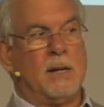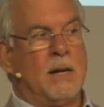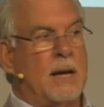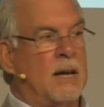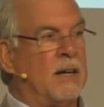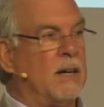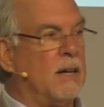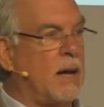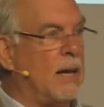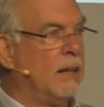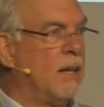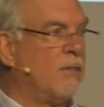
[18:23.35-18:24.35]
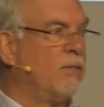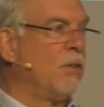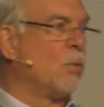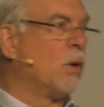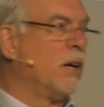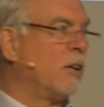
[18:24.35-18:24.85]
And I love the
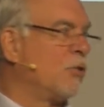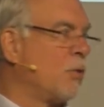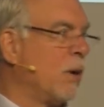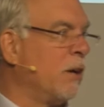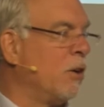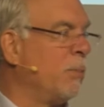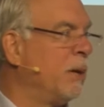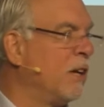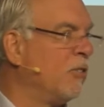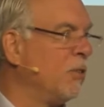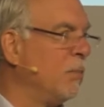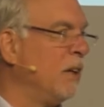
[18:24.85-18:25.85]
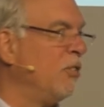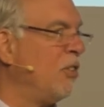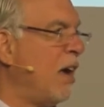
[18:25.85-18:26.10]
word extraordinary because it means